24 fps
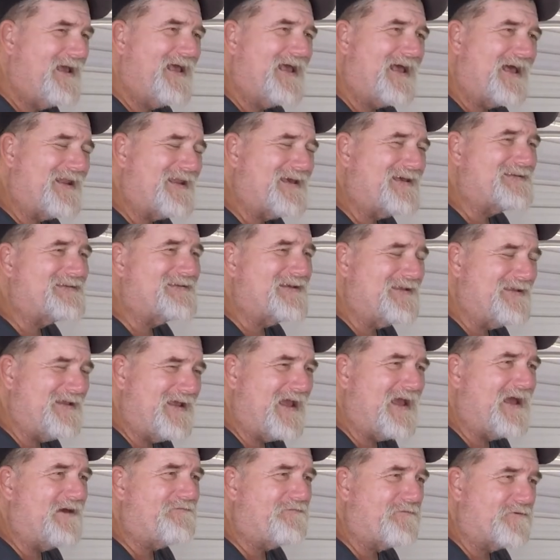And I said,
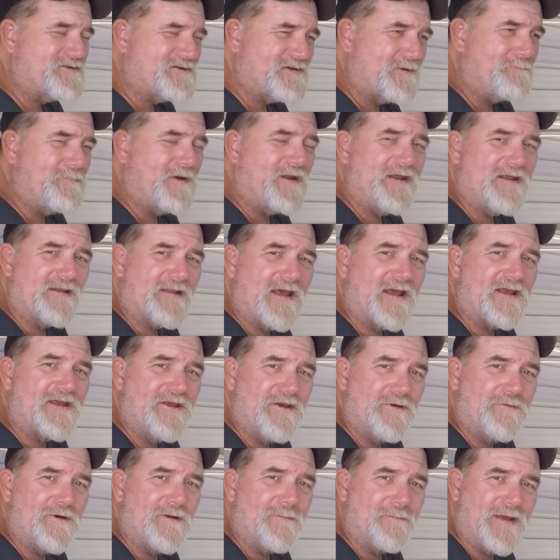"Yeah, for somebody like
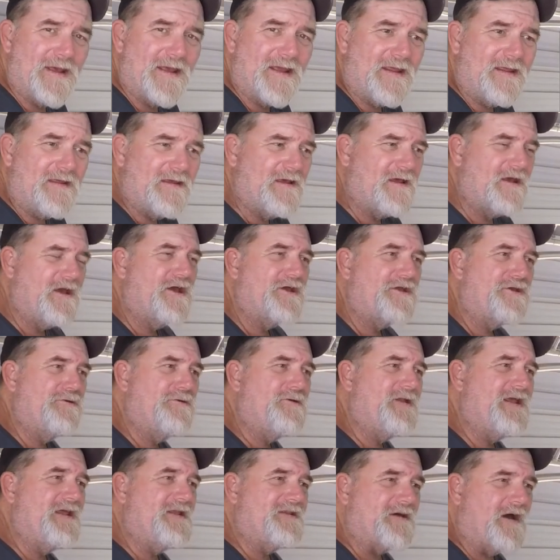you and me, you
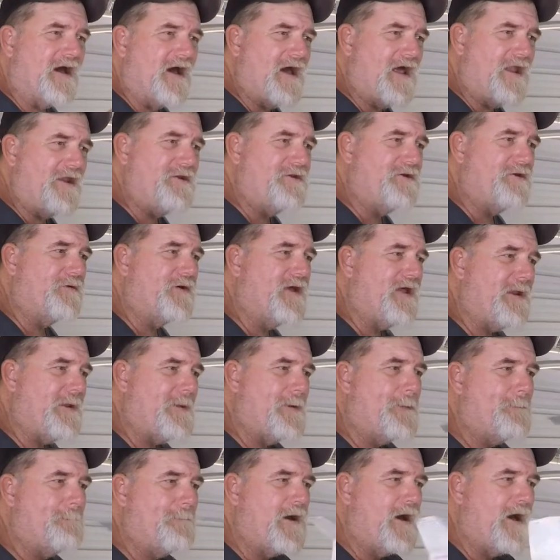need to undo it,
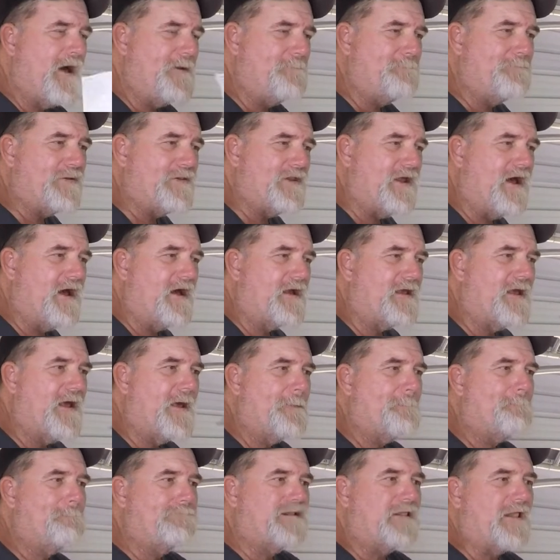unplug,
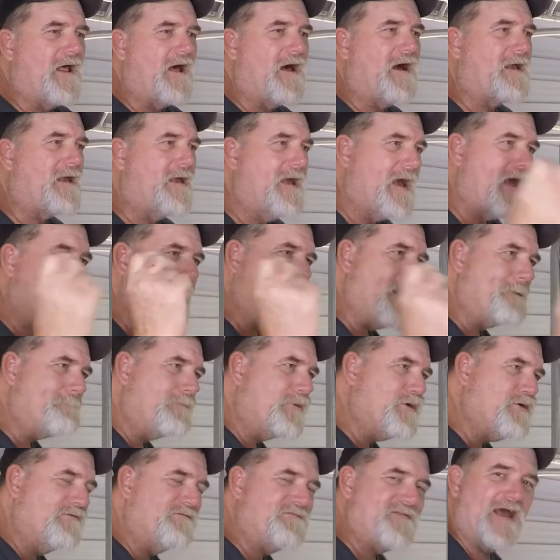plug, and
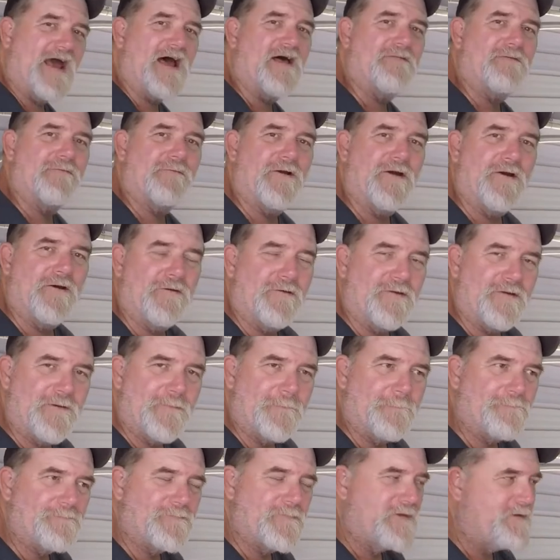move down the road.
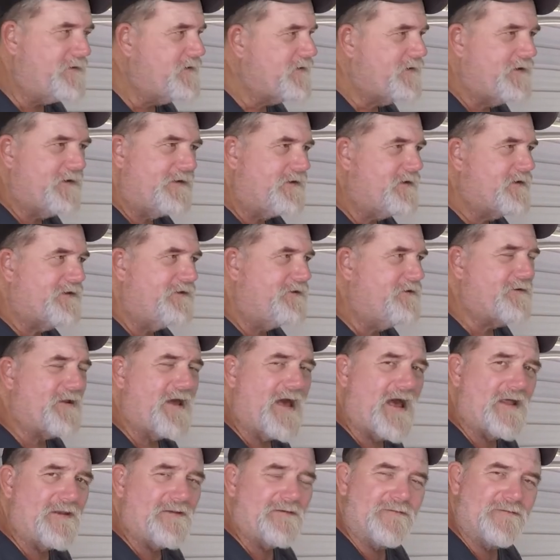You're
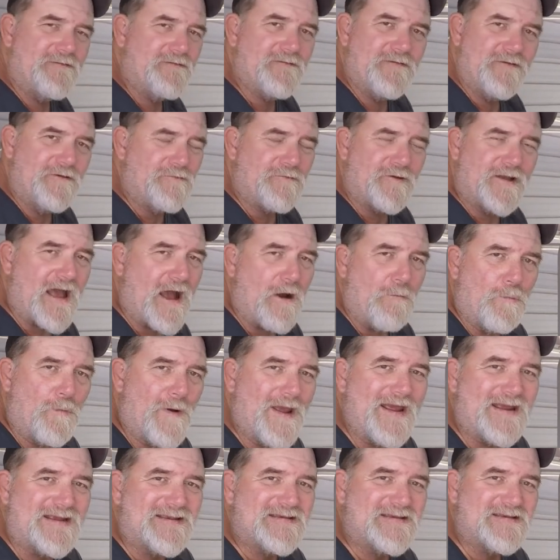not, you don't got
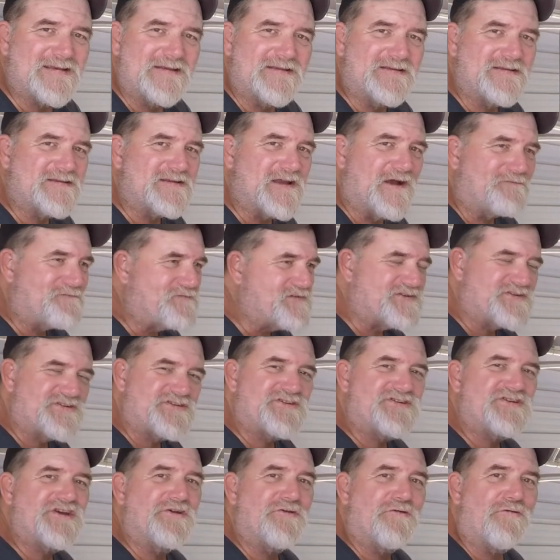weeks and stuff to
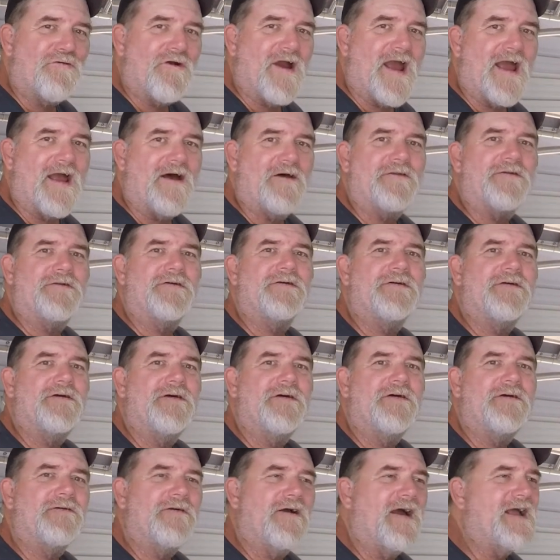sit around,"
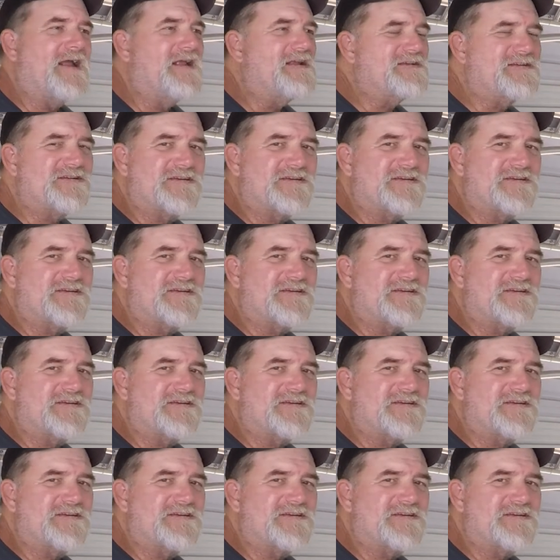right?